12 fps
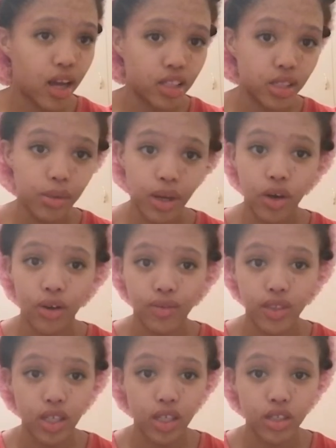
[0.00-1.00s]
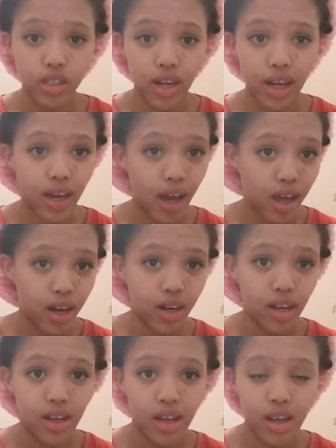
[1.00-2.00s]
actually make conversation. I
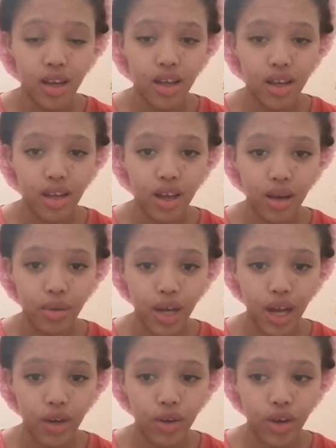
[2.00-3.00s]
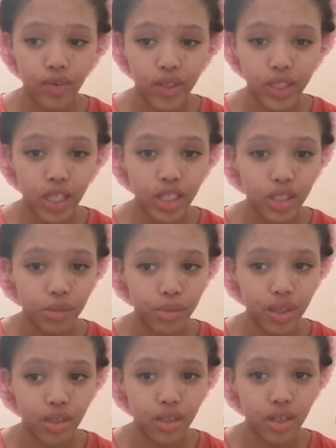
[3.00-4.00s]
can uh, guide a conversation,
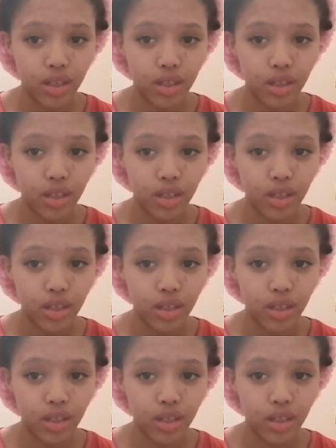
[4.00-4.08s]
but